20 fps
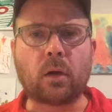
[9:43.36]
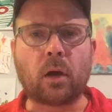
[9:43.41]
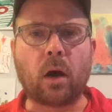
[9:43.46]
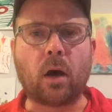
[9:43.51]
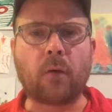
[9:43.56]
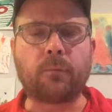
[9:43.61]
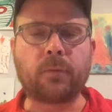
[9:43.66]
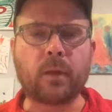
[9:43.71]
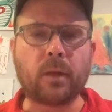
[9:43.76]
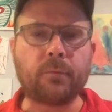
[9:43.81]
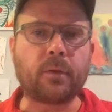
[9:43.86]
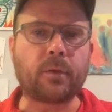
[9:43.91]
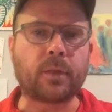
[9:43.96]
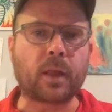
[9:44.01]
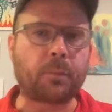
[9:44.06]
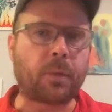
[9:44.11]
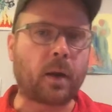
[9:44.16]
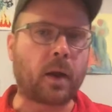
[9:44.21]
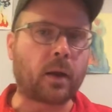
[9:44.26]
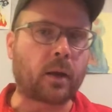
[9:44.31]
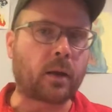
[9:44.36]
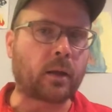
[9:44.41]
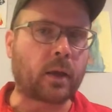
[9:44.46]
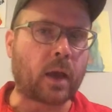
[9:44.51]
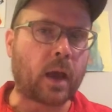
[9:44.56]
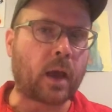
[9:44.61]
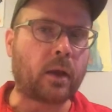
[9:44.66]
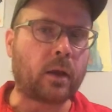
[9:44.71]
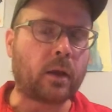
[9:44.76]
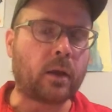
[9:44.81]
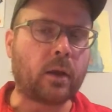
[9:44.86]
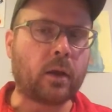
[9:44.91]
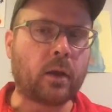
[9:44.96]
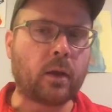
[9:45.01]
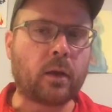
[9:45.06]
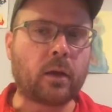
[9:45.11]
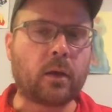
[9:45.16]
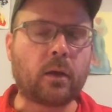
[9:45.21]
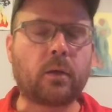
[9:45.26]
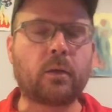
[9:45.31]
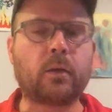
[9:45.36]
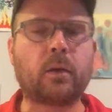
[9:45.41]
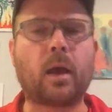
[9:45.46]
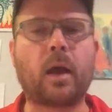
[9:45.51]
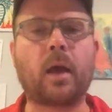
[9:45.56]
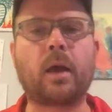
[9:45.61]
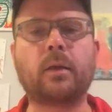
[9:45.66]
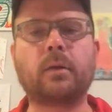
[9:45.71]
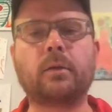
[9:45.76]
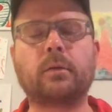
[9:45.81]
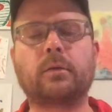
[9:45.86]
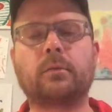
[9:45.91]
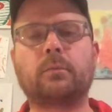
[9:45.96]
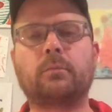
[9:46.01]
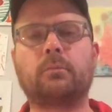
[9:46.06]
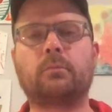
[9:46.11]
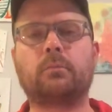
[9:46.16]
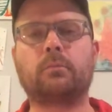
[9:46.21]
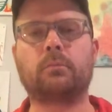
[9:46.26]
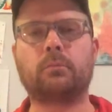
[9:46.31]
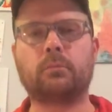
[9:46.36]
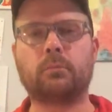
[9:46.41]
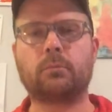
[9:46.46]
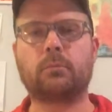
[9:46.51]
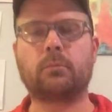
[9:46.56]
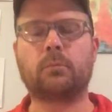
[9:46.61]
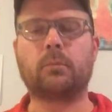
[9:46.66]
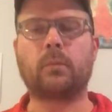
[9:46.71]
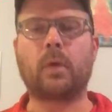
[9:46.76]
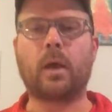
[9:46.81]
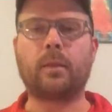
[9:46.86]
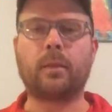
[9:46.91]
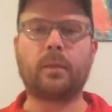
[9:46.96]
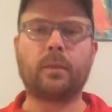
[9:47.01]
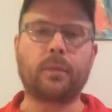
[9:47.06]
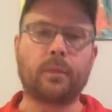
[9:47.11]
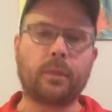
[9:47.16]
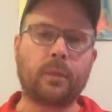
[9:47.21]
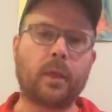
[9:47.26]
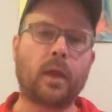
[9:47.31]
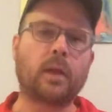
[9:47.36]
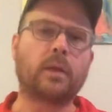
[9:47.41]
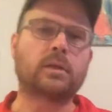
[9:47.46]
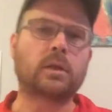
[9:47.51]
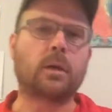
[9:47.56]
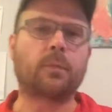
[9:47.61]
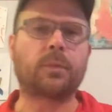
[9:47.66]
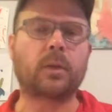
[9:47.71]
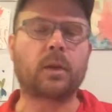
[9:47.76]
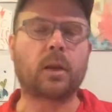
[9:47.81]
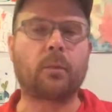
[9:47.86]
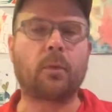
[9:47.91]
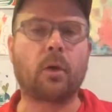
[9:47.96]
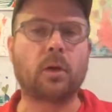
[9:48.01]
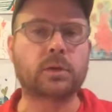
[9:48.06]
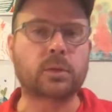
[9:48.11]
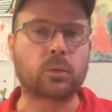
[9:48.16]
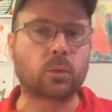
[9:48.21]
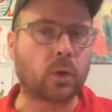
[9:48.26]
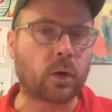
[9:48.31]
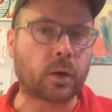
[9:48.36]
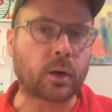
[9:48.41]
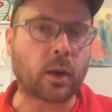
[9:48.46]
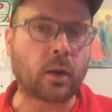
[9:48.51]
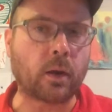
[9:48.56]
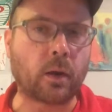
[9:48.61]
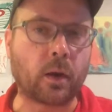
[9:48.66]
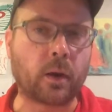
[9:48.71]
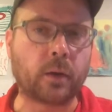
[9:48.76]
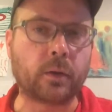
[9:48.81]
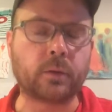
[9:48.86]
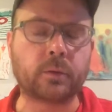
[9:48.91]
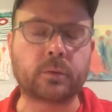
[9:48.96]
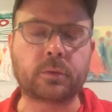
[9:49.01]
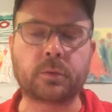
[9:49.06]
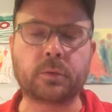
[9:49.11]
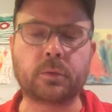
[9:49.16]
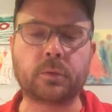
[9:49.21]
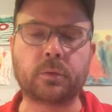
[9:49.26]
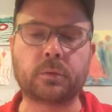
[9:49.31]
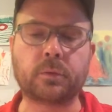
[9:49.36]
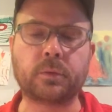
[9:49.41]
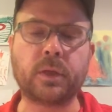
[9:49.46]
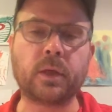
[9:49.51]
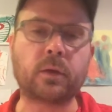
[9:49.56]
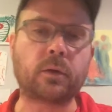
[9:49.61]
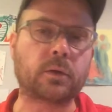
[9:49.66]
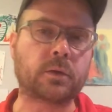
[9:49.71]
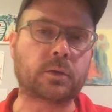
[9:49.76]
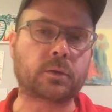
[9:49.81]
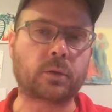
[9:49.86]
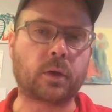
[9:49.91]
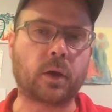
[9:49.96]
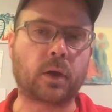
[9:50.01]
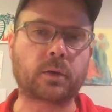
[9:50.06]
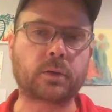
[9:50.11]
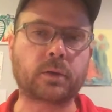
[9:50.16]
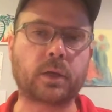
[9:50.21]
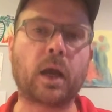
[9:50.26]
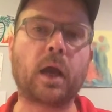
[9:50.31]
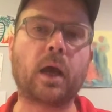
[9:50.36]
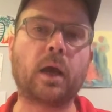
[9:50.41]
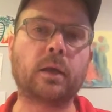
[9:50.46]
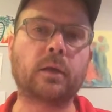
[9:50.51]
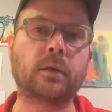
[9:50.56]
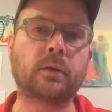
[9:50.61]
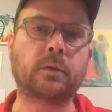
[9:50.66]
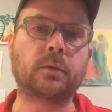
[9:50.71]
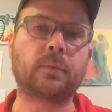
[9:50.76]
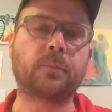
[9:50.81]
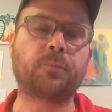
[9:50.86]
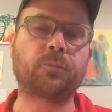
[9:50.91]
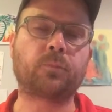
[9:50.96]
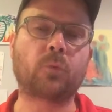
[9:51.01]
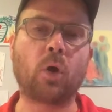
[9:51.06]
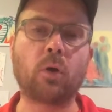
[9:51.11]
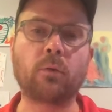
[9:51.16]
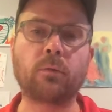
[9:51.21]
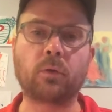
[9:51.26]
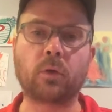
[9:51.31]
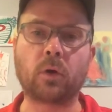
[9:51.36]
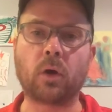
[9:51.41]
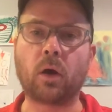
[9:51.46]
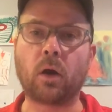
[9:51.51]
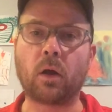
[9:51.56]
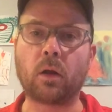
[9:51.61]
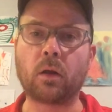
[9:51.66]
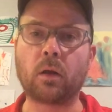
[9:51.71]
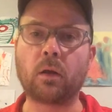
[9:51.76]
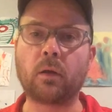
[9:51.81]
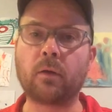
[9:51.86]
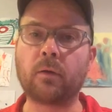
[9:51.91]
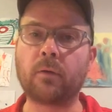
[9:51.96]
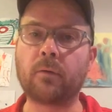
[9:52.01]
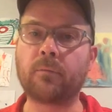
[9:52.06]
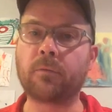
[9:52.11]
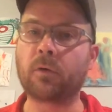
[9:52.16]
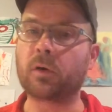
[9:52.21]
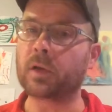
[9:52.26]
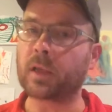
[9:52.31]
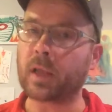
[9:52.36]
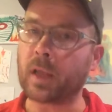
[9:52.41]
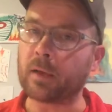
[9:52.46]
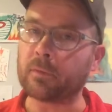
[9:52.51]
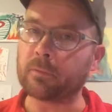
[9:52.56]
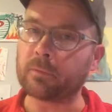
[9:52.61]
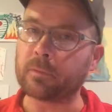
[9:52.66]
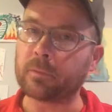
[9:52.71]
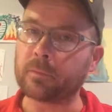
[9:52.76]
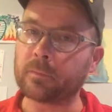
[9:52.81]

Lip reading: of living that pattern again. And that is something I'm also working on to deconstruct and overall forgive.